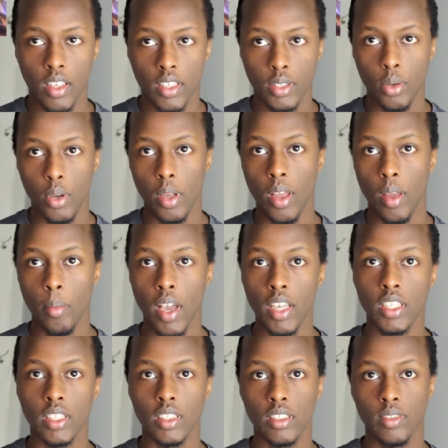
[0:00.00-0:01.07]
So
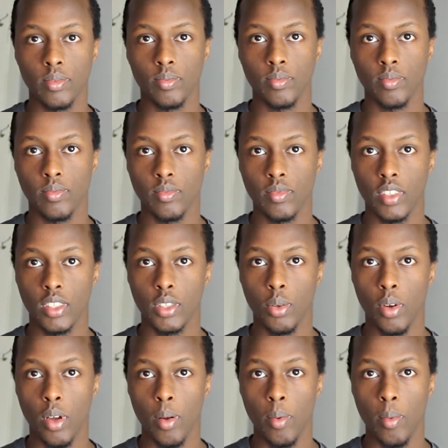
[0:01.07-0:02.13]
imagine,
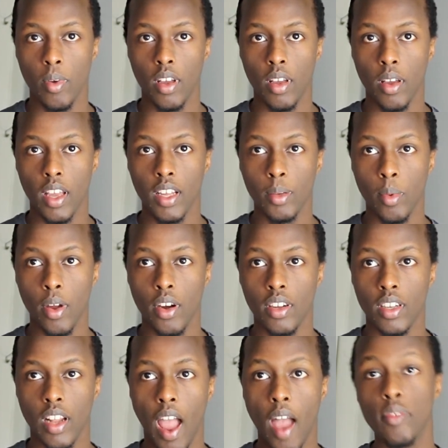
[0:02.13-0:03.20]
so getting
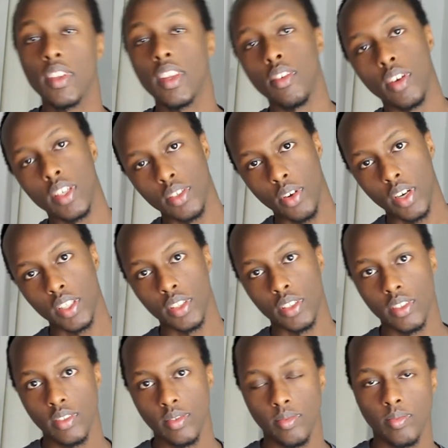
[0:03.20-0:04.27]
married after the
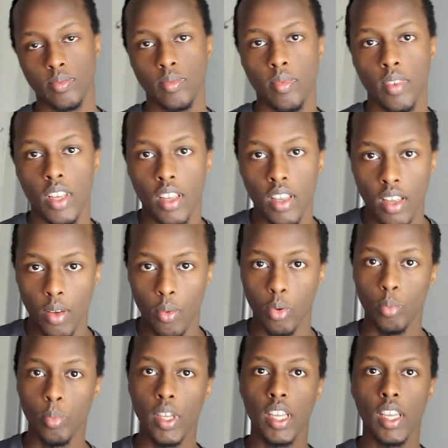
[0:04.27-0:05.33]
resurrection
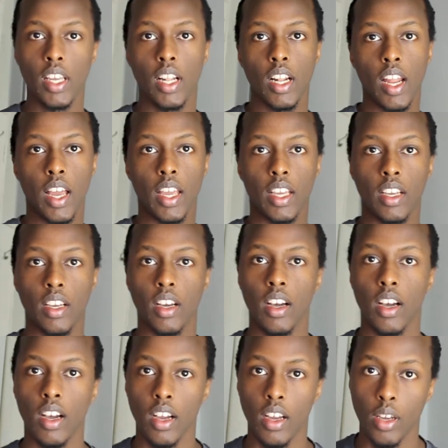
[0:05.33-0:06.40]
would be like
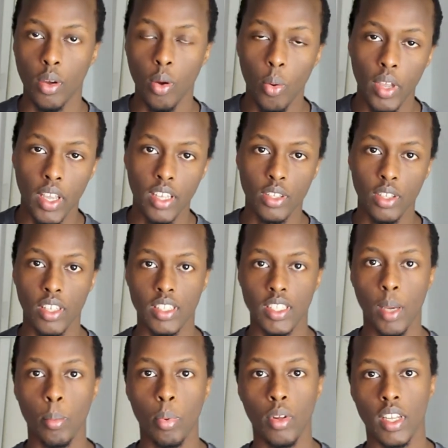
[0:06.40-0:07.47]
going into the
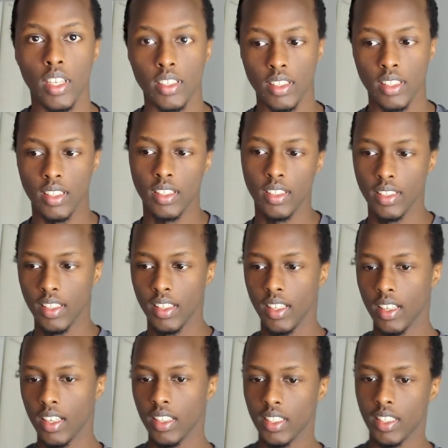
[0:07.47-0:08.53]
temple and
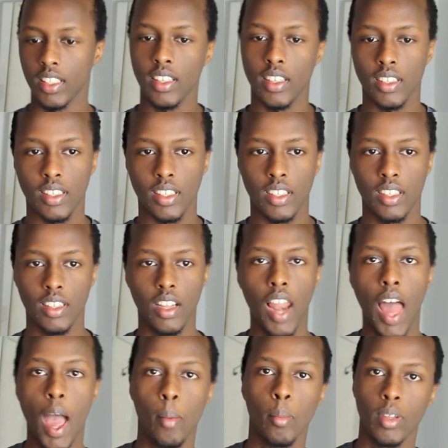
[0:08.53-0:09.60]
cutting the
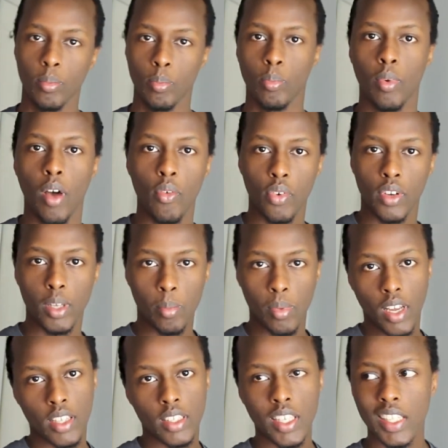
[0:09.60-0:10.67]
lamb and offering the
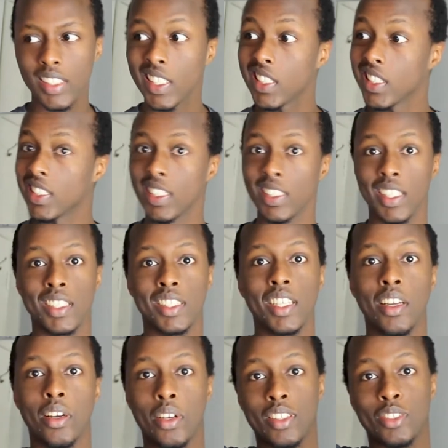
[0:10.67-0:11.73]
blood. Yeah, Jesus is just
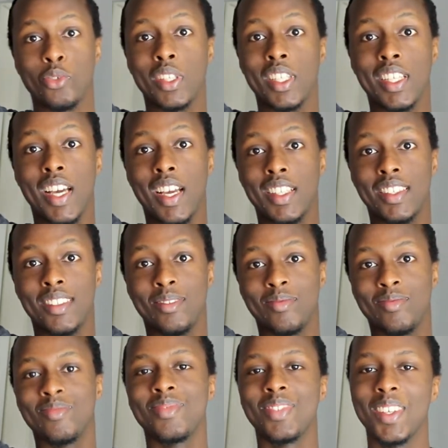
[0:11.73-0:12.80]
there. He's already died,
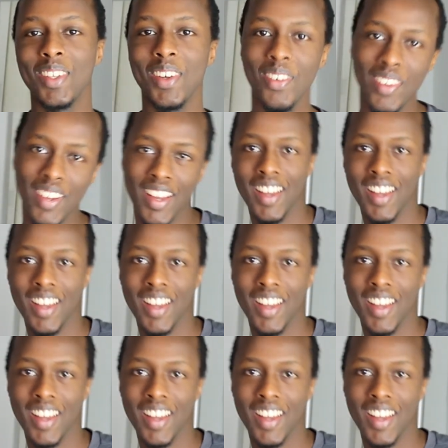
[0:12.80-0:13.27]
you know?